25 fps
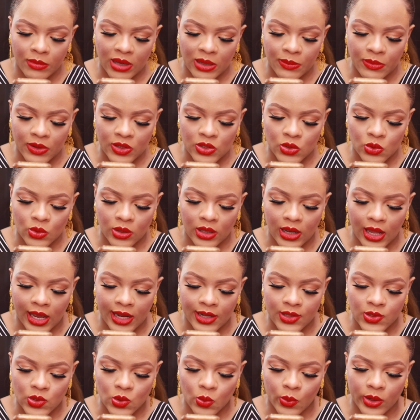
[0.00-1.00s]
maybe to
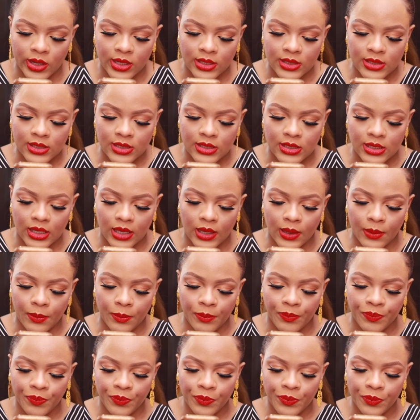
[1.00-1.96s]
like 20.